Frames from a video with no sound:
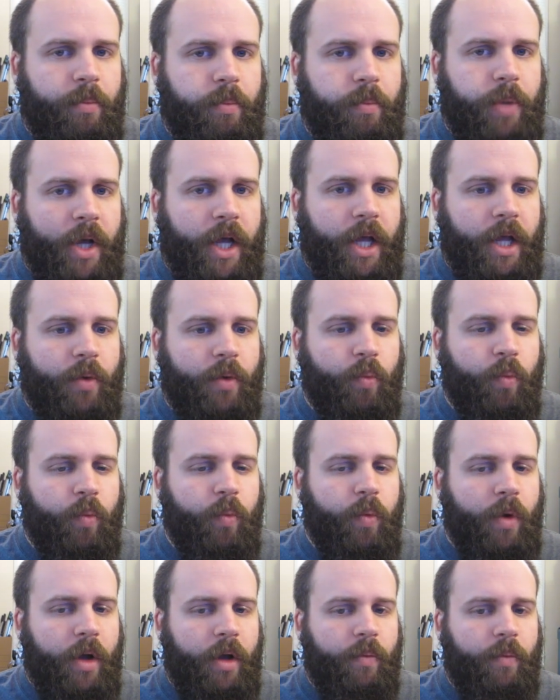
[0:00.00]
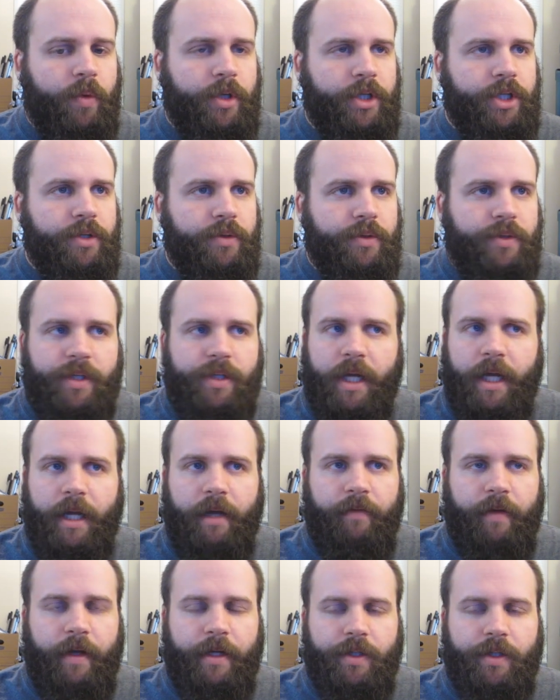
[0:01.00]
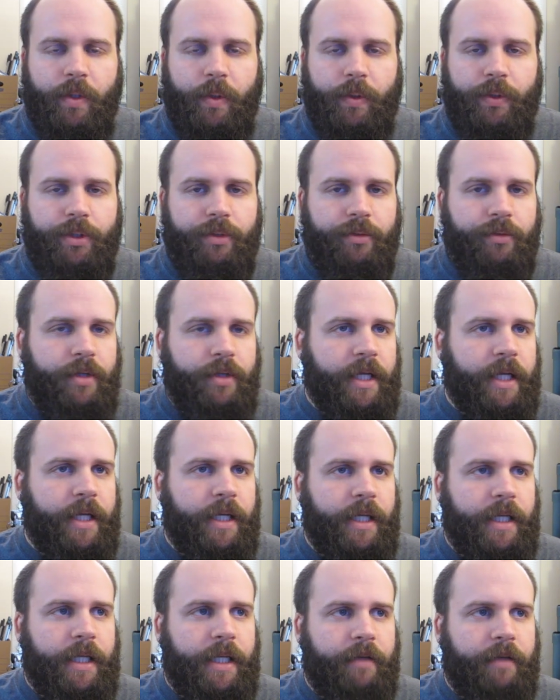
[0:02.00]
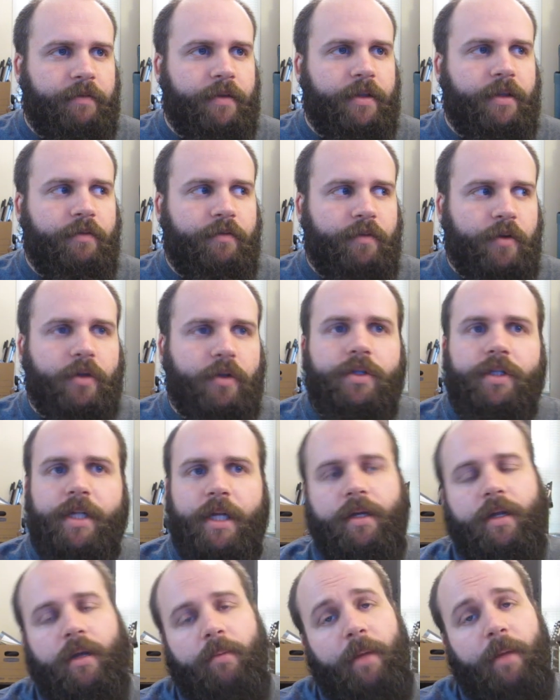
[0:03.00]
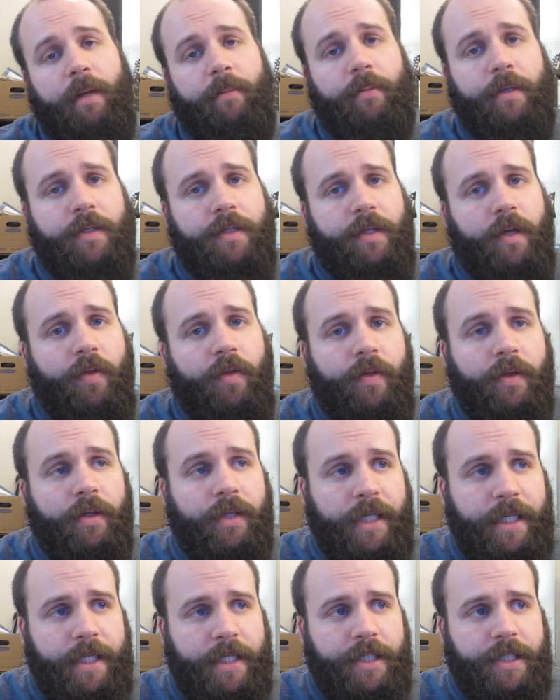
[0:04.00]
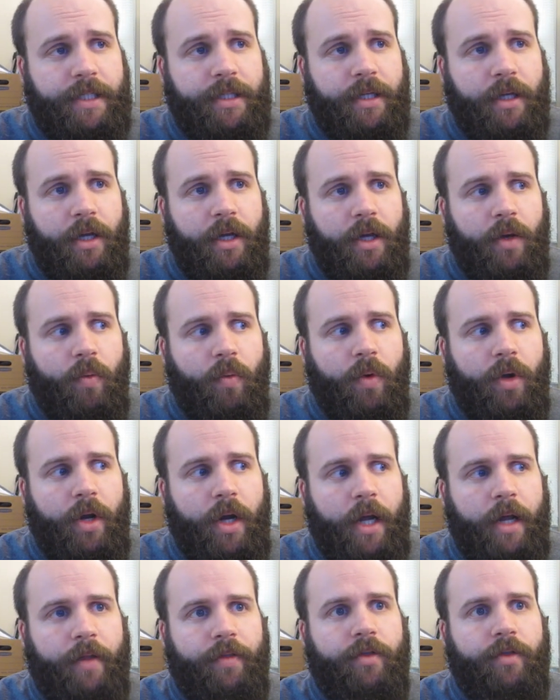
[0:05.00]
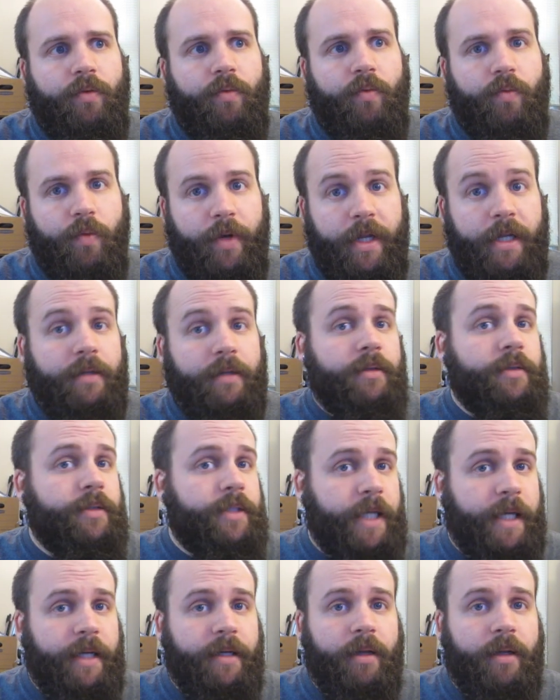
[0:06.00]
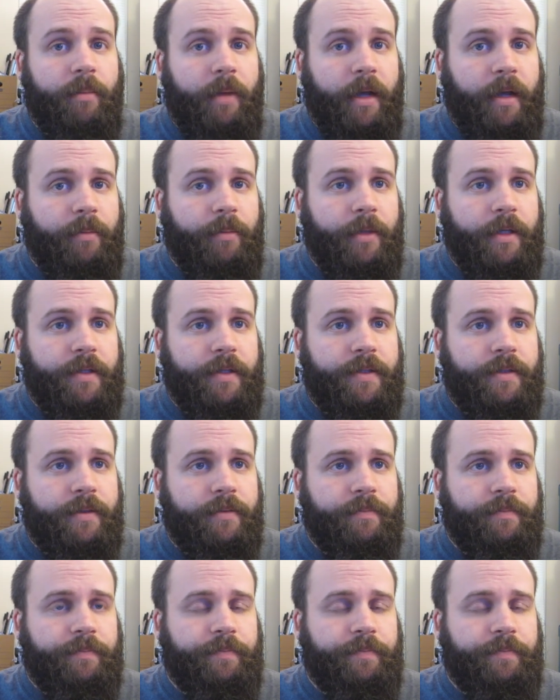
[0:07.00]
But what would you say if I told you that even the first 10 commandments on the list were not the real 10 commandments?